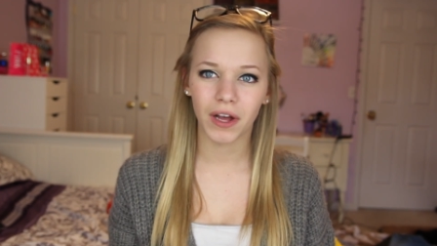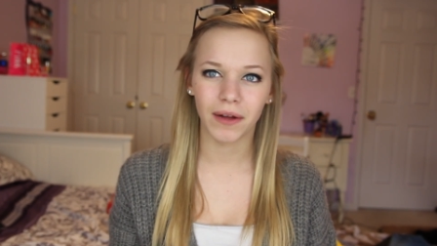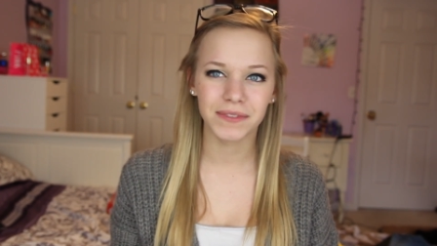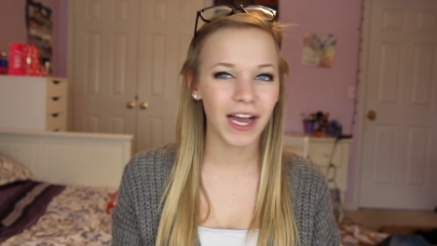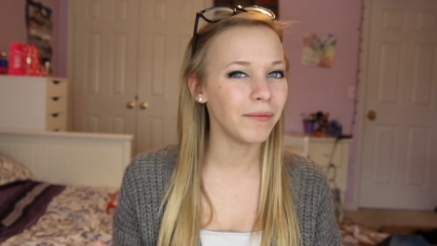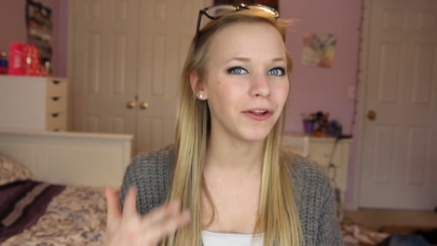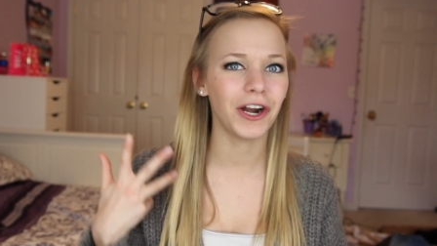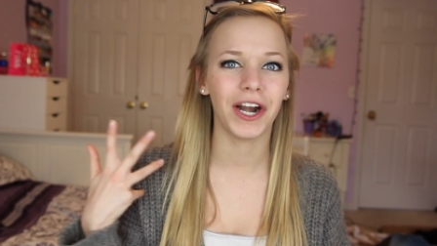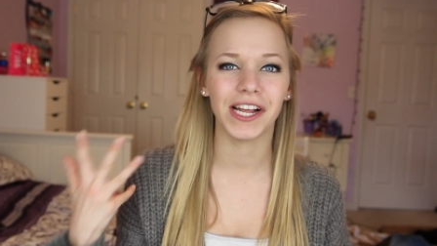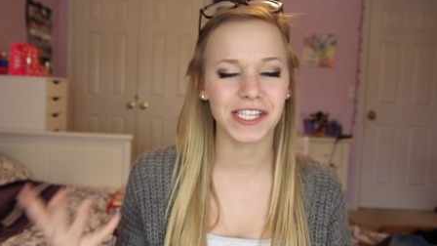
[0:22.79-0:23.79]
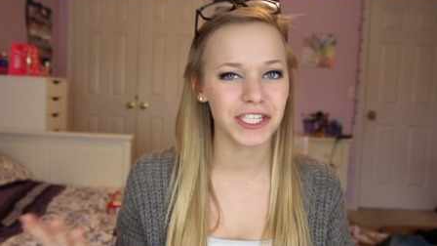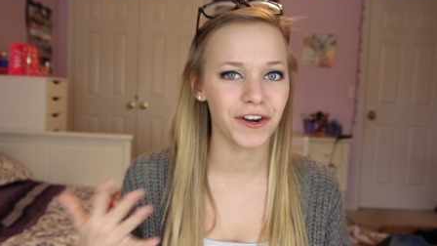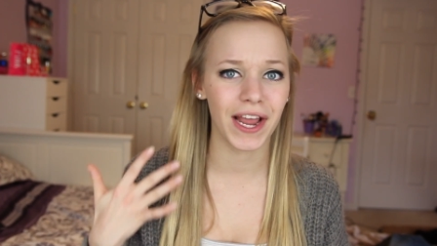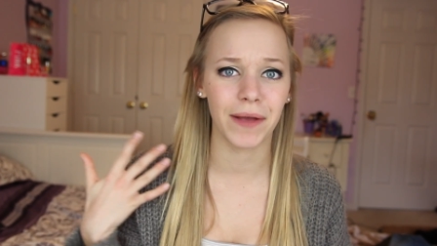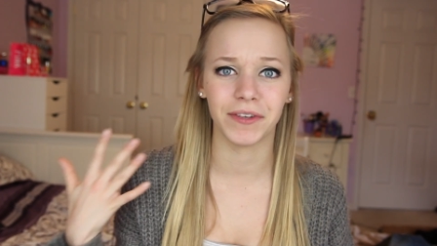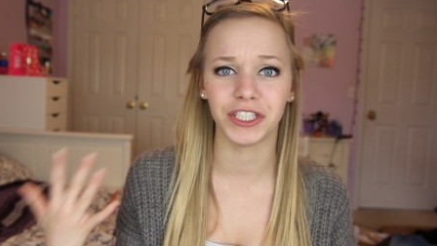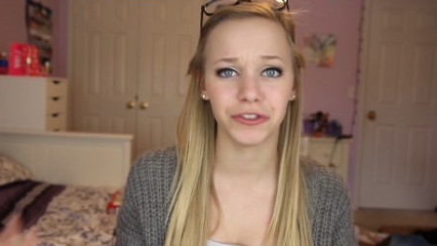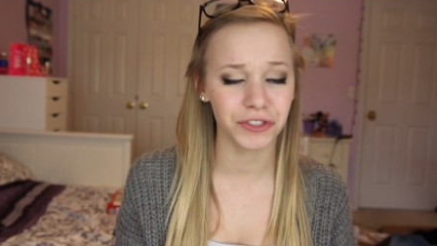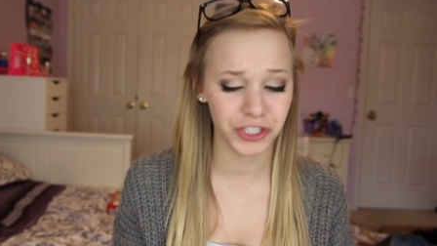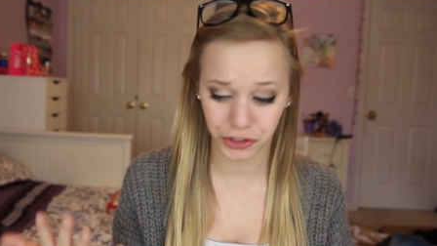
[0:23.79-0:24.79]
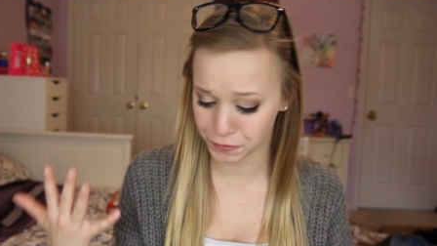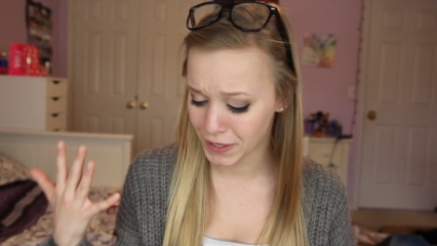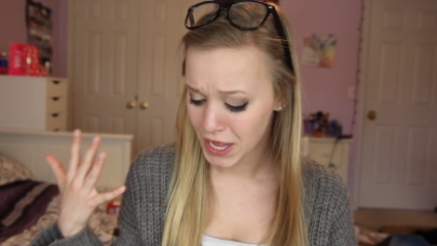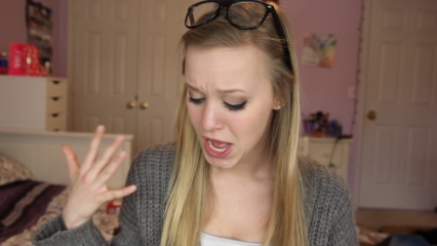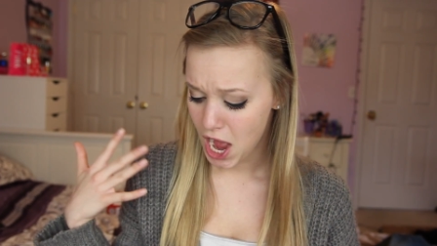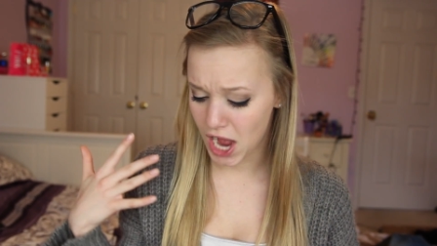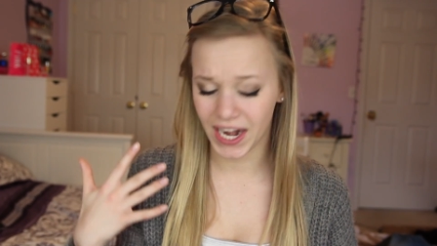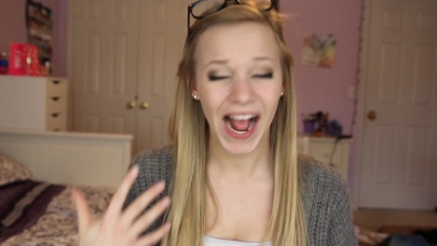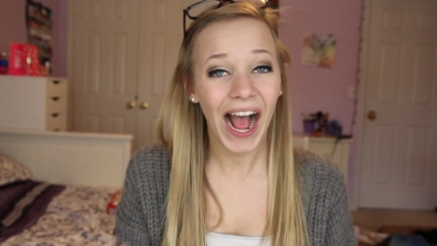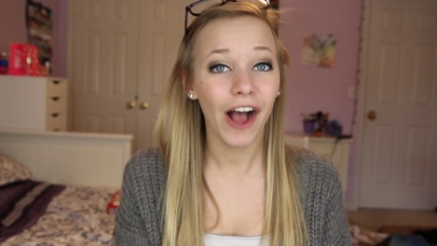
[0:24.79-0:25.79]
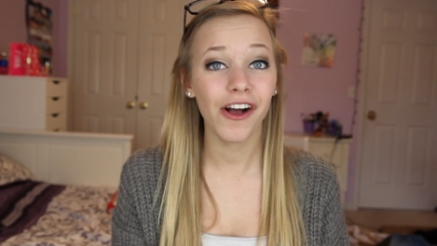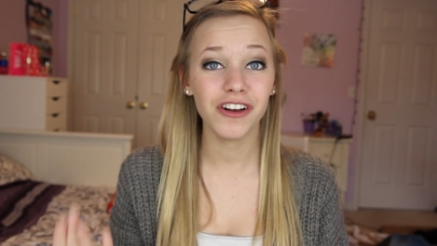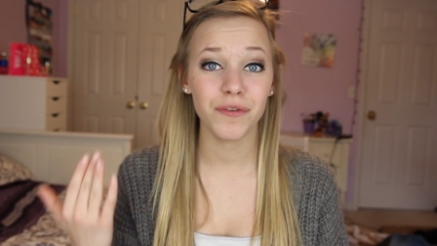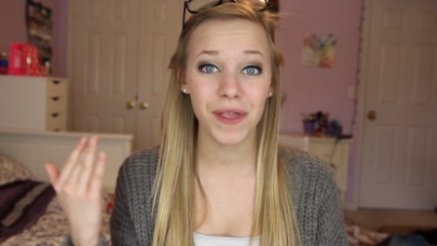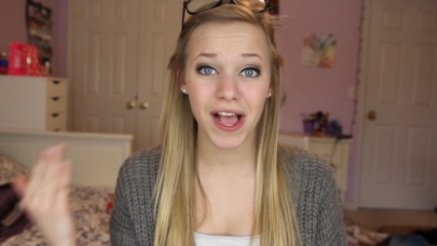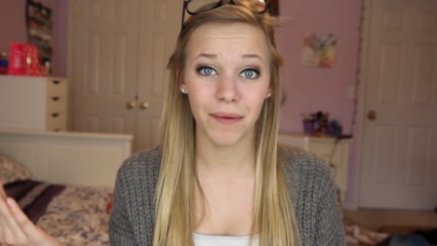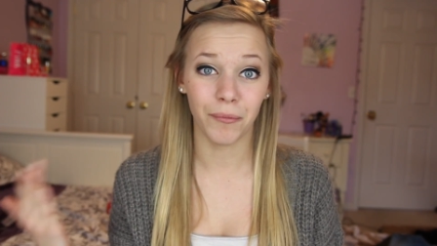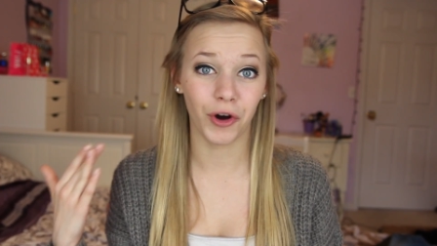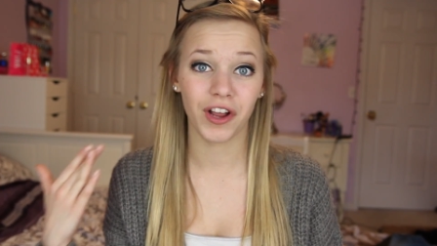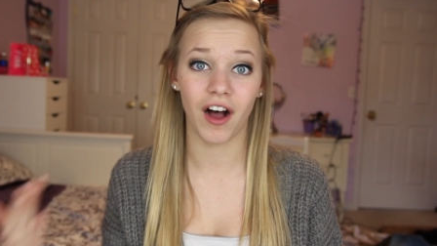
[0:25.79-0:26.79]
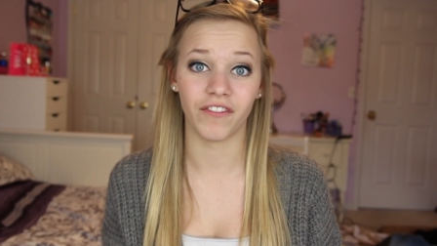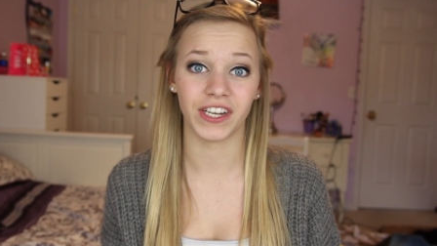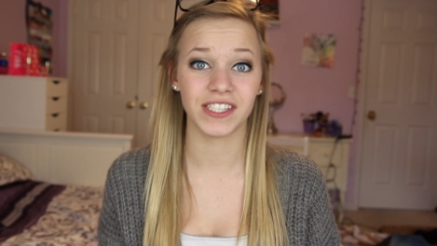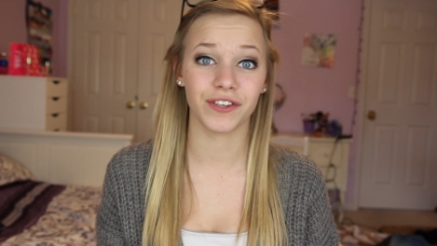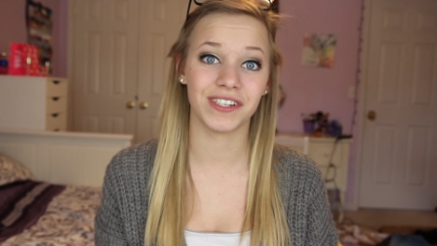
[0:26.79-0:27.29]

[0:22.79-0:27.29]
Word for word: um, Tumblr, Instagram, and YouTube on how to become more confident.